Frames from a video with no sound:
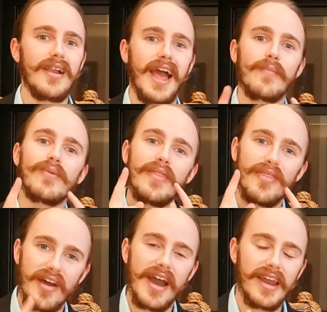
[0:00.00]
And
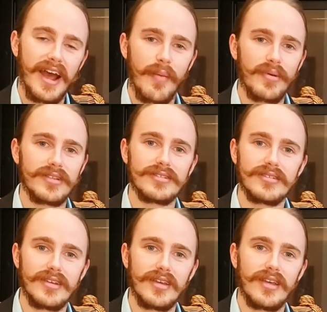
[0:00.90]
when that happens,
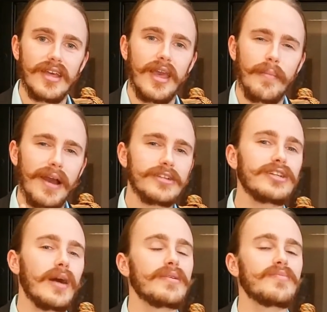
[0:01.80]
imagine
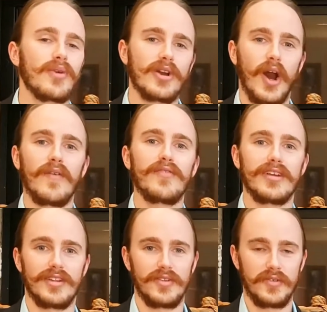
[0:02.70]
how much more
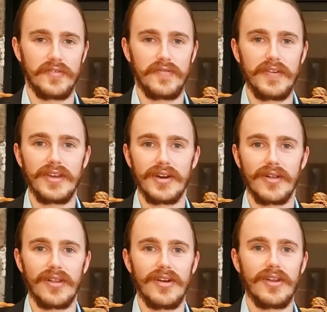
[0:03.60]
confident you
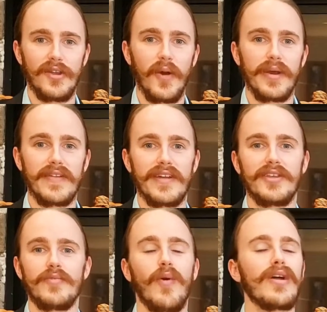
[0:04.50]
feel knowing that
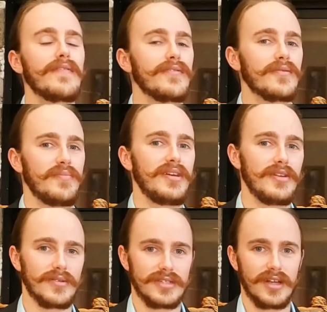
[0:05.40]
you won't have to repeat
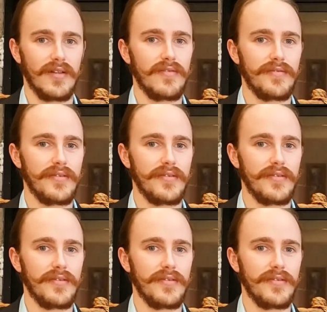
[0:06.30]
yourself.